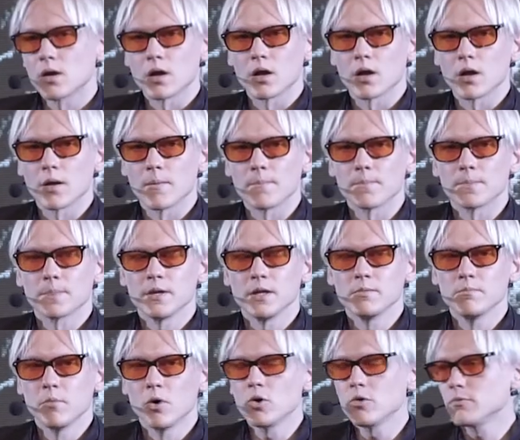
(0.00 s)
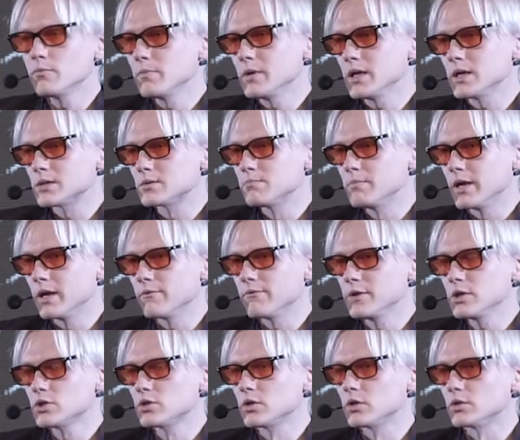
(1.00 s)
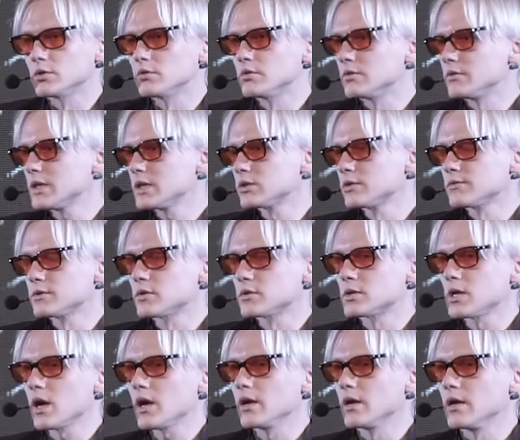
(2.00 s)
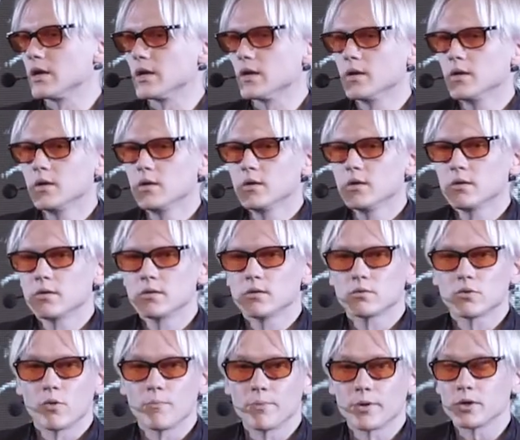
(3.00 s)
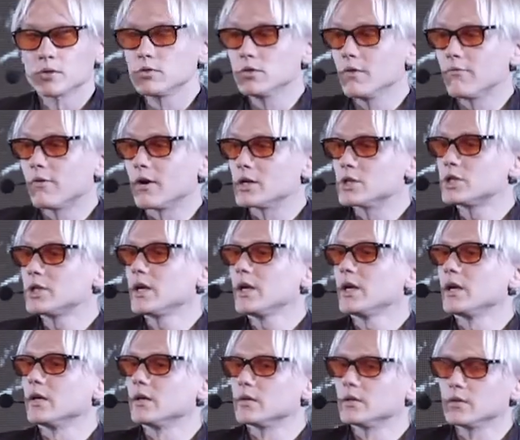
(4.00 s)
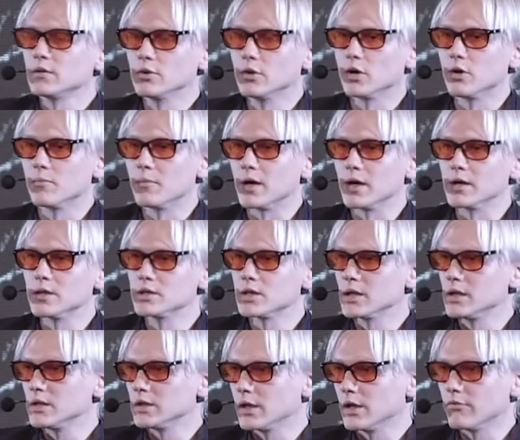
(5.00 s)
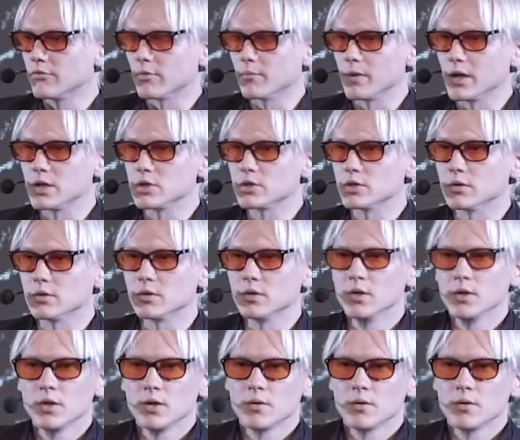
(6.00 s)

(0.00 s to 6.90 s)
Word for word: um, it won't be as beneficial to the rest of society compared to if I shared, you know, my genetic information,